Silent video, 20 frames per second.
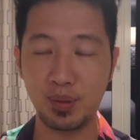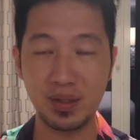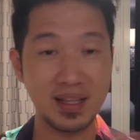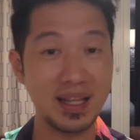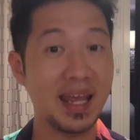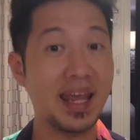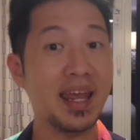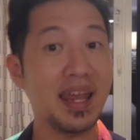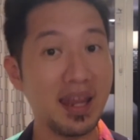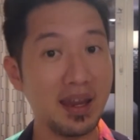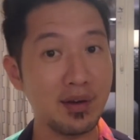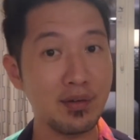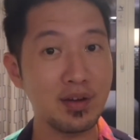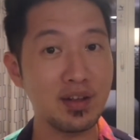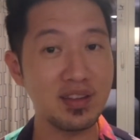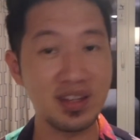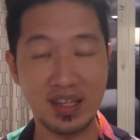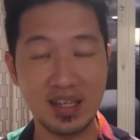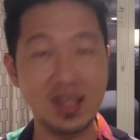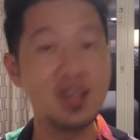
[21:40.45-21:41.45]
play
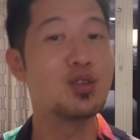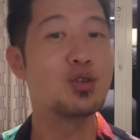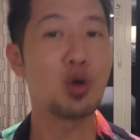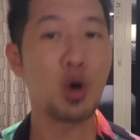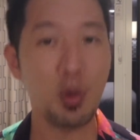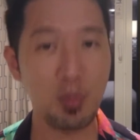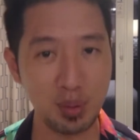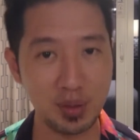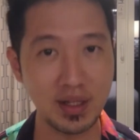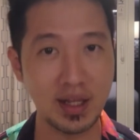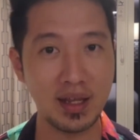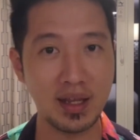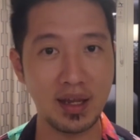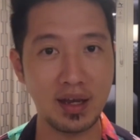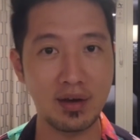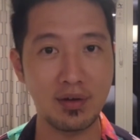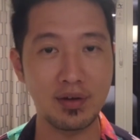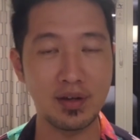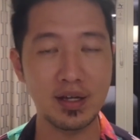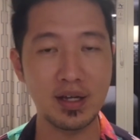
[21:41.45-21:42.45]
area, the indoor play
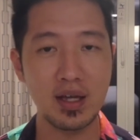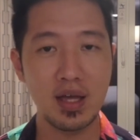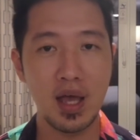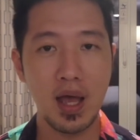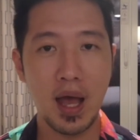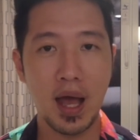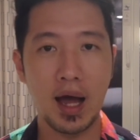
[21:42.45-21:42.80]
area.